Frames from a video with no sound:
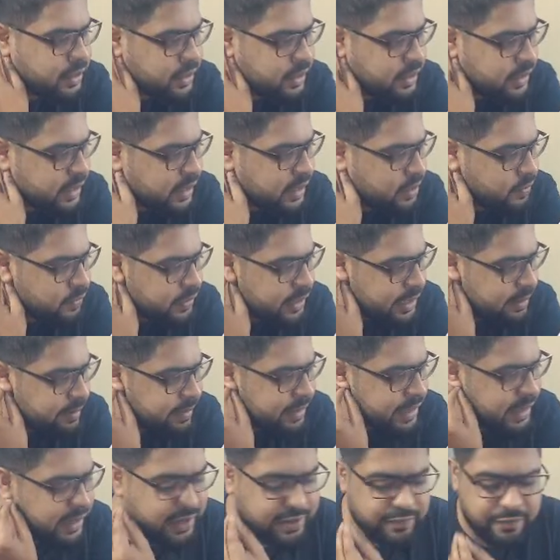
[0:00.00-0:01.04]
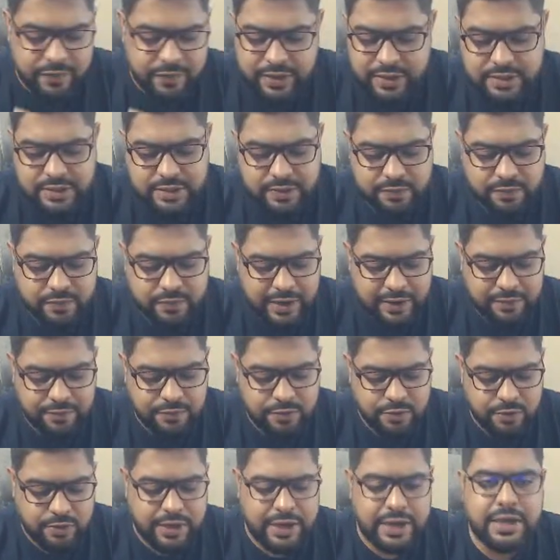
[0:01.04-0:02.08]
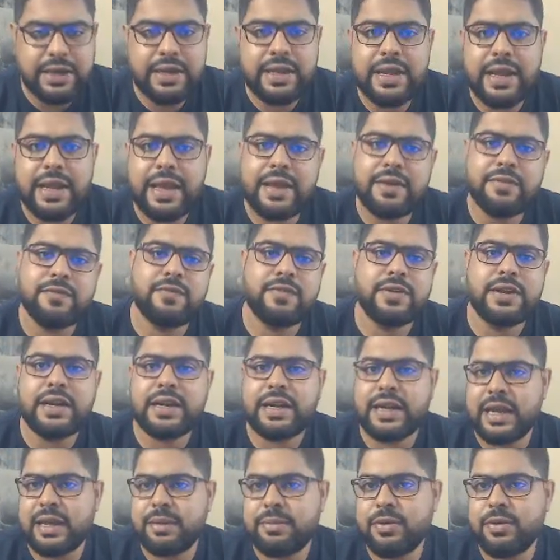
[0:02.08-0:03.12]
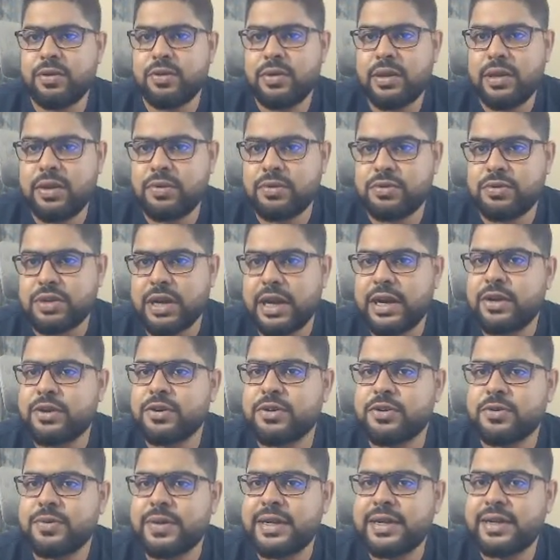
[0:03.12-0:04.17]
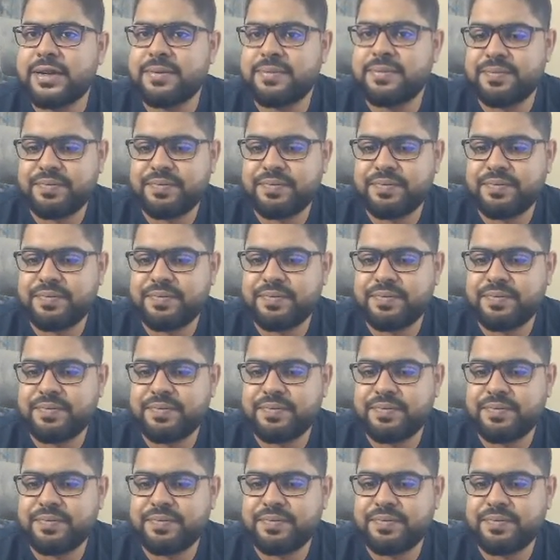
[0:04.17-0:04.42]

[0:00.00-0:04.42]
There will be a difference of 5 to 10 every time you try to do it.